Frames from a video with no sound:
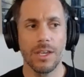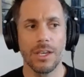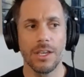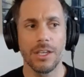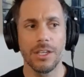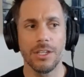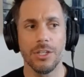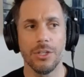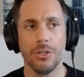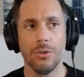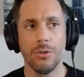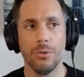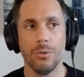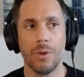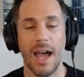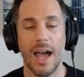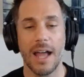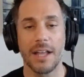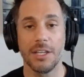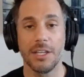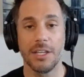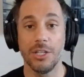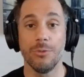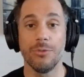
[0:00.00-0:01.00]
you
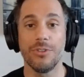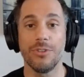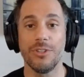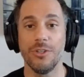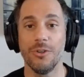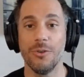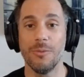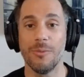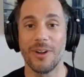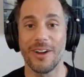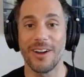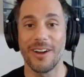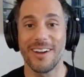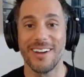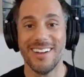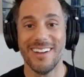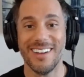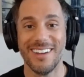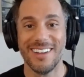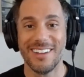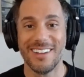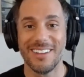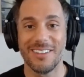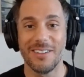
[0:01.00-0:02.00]
had to use humor
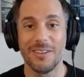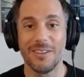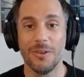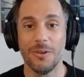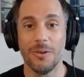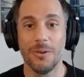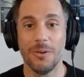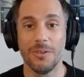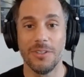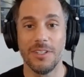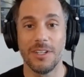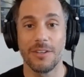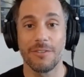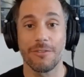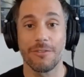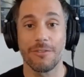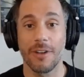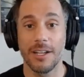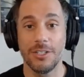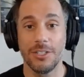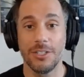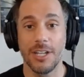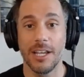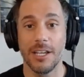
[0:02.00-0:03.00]
to
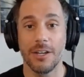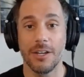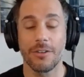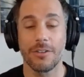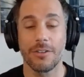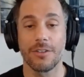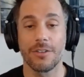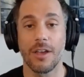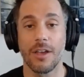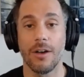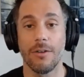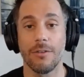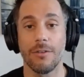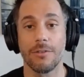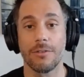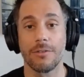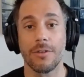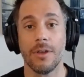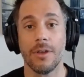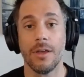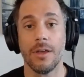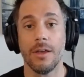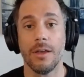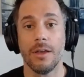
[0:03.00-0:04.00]
differentiate
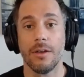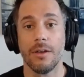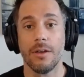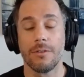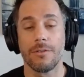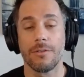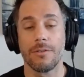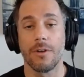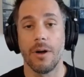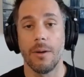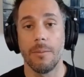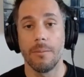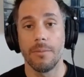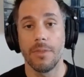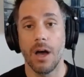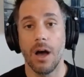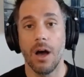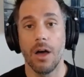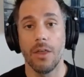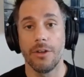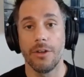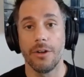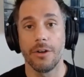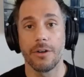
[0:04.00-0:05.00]
yourselves from the
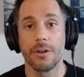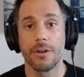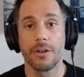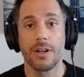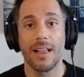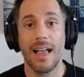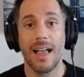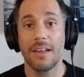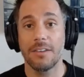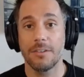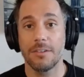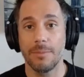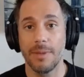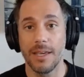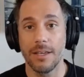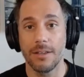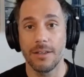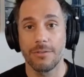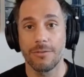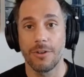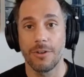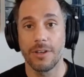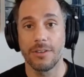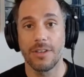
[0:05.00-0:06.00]
other
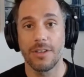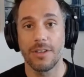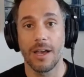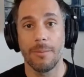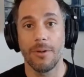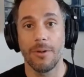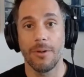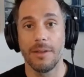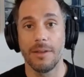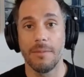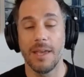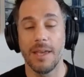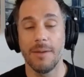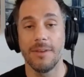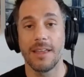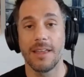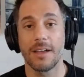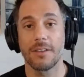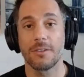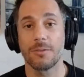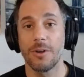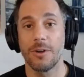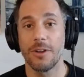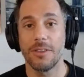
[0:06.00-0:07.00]
classmates for example and maybe
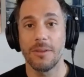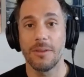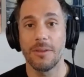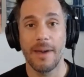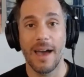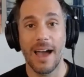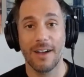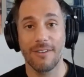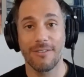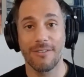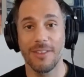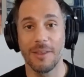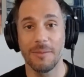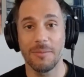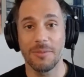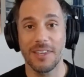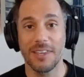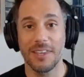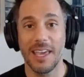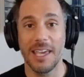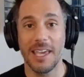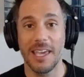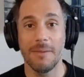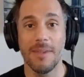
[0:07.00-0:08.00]
that's where the
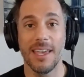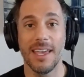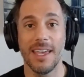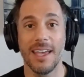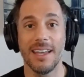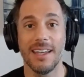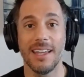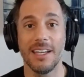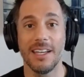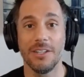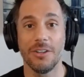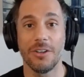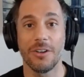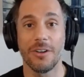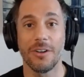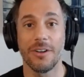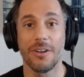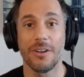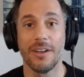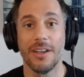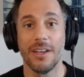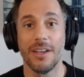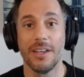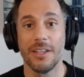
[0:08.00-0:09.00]
backflips came in and
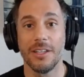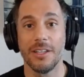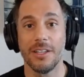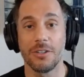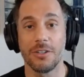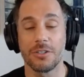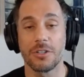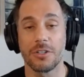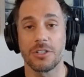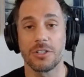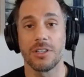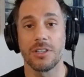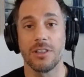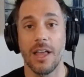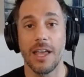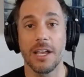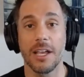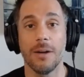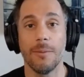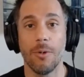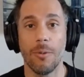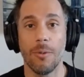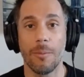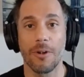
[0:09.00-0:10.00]
your your just
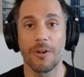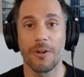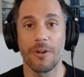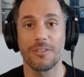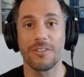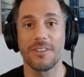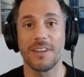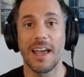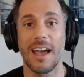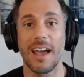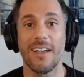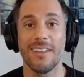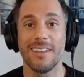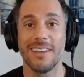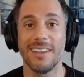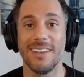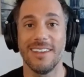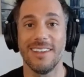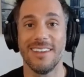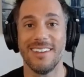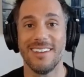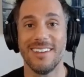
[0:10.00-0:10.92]
likable personality